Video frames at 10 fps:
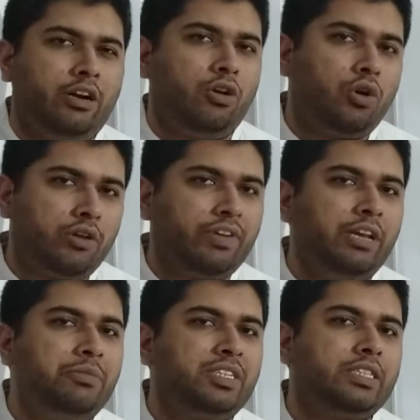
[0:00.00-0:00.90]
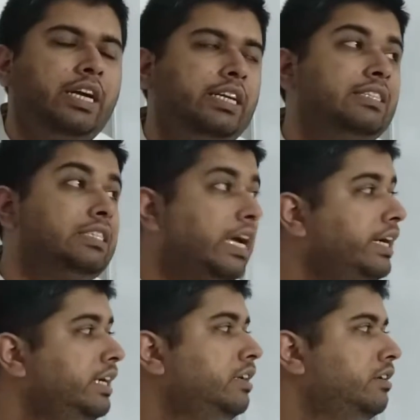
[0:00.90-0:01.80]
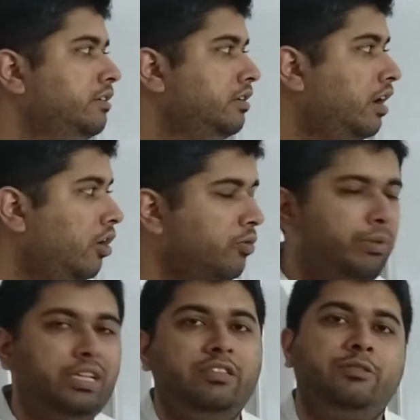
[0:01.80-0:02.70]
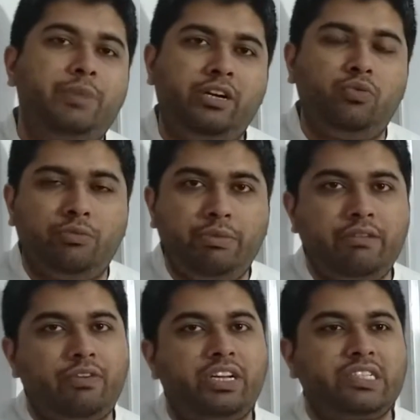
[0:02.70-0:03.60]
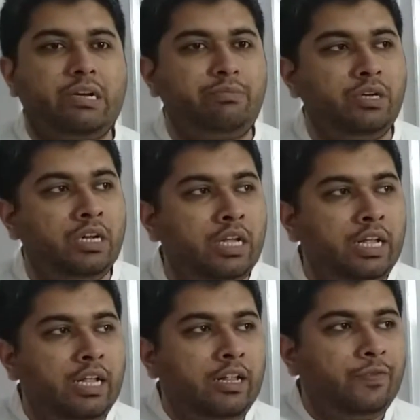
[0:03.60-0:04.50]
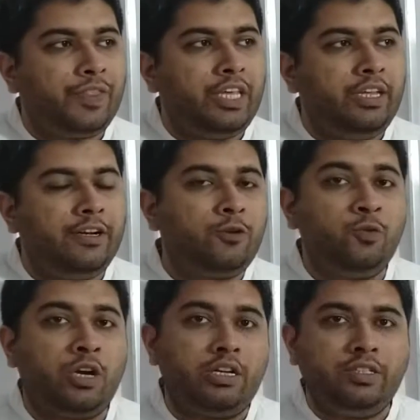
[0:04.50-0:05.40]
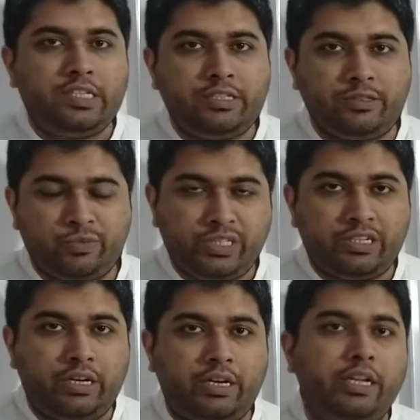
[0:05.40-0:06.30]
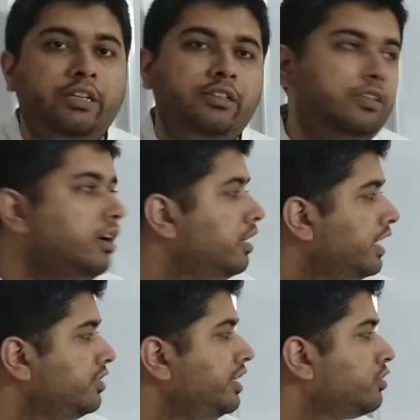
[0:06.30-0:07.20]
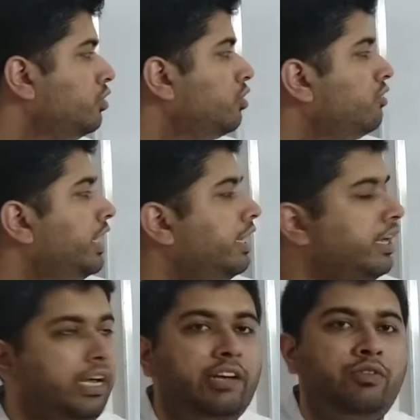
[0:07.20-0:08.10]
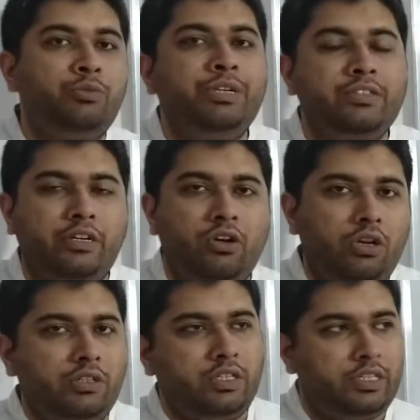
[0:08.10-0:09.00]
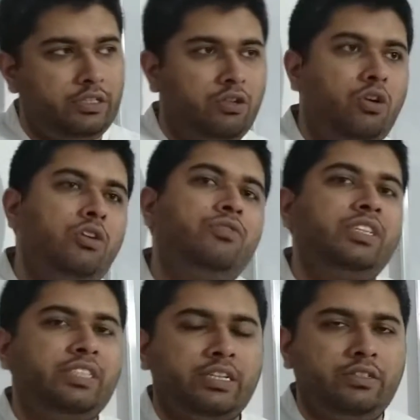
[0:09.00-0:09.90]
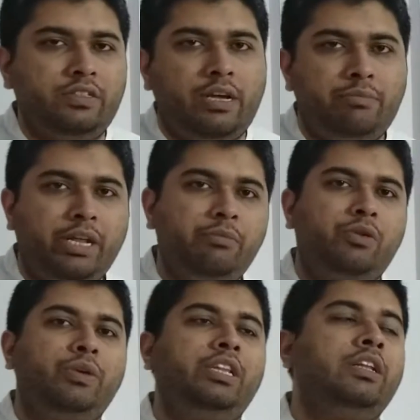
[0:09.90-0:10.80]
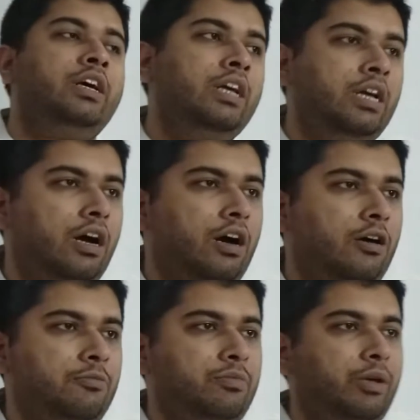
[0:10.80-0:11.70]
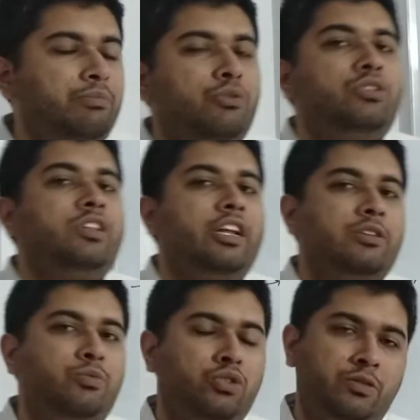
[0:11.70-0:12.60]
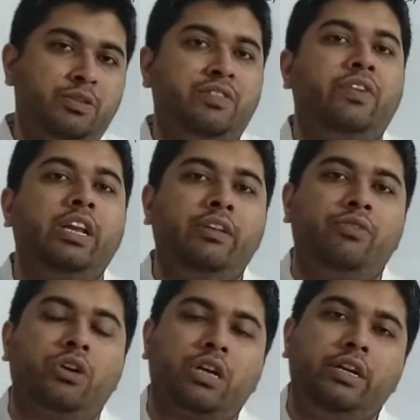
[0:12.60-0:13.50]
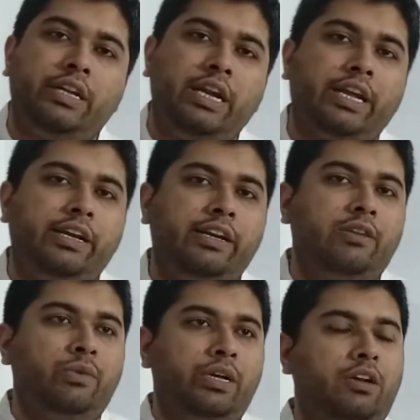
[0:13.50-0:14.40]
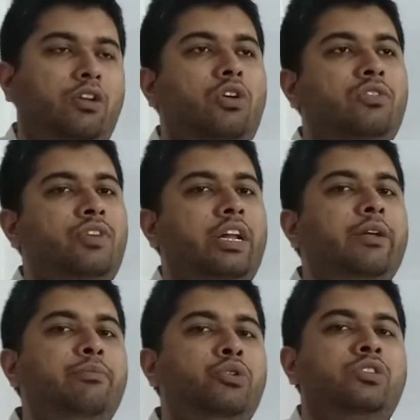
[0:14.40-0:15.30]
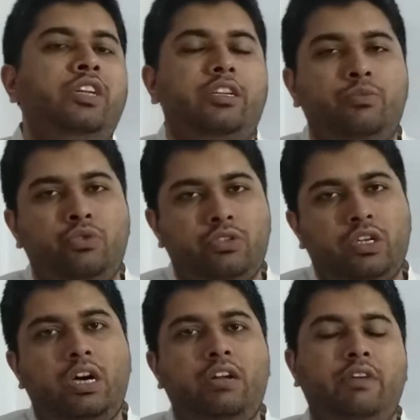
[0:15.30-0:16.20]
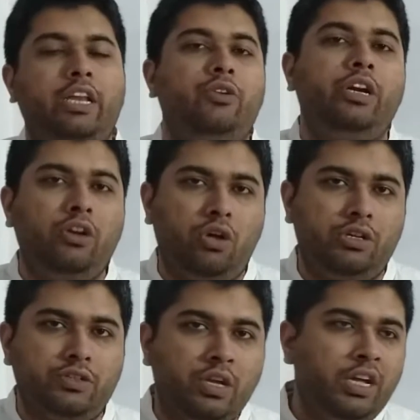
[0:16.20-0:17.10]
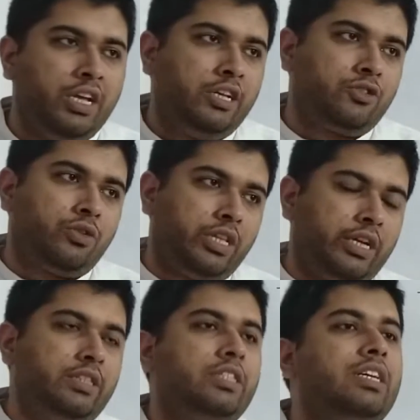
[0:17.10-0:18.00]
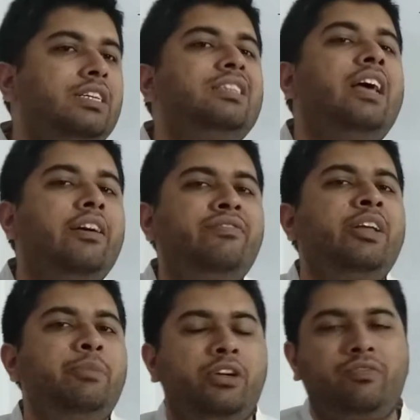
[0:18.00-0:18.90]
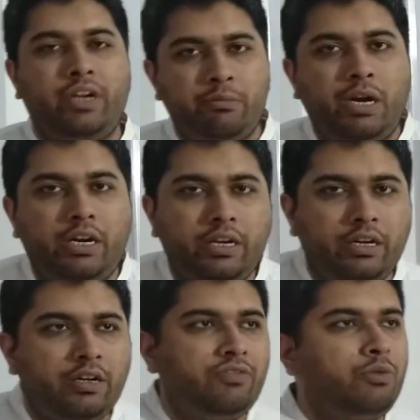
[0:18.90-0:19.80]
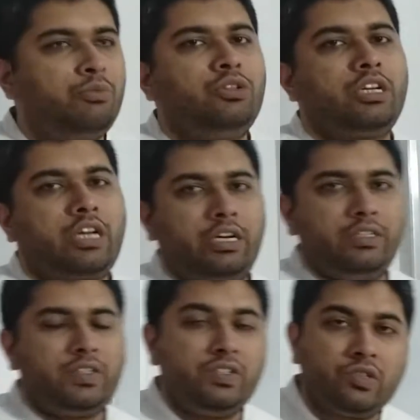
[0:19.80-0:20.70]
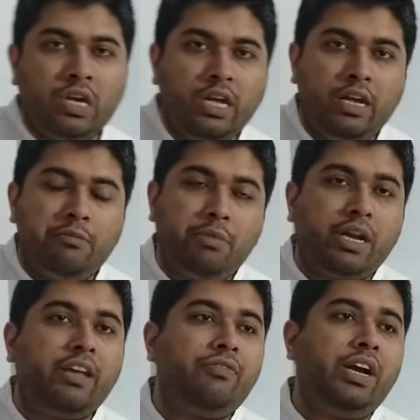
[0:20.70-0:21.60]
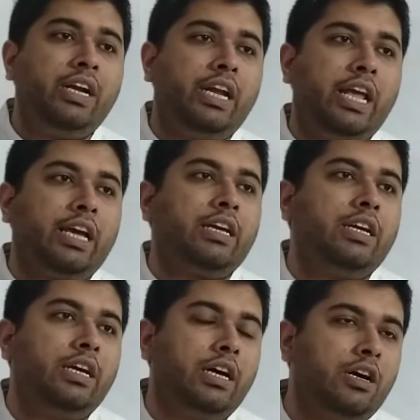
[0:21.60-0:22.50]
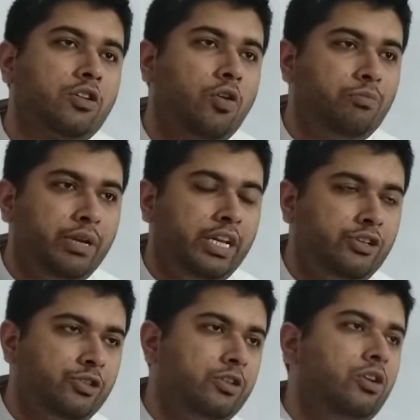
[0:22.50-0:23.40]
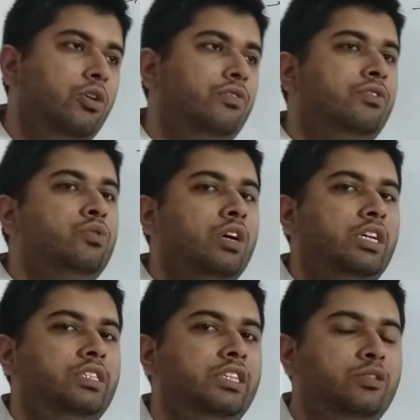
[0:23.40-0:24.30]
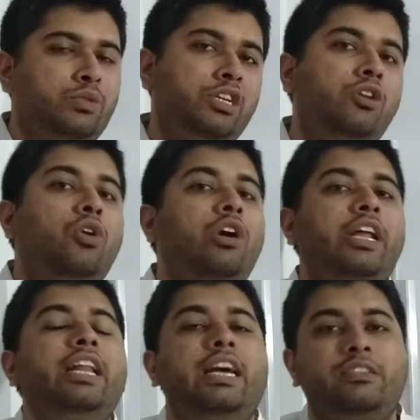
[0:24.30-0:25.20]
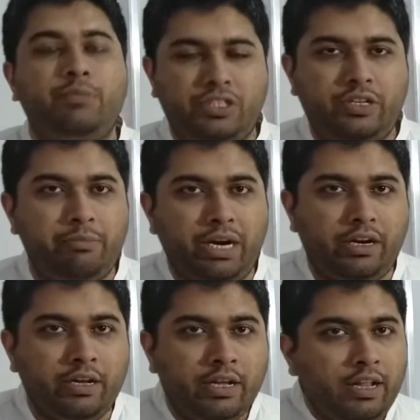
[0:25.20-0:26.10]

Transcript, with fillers: there are a lot of elements that decide how big the spread would be for example the two currencies which are in the exchange rate over here i have rupees and dollars and there's a lot of transactions happening between uh, imports and exports specifically for a country like india where a lot of our imports and exports are valued in dollars so there is a hefty bit of demand for both the currencies but if i take a combination of two currencies which are not in as much demand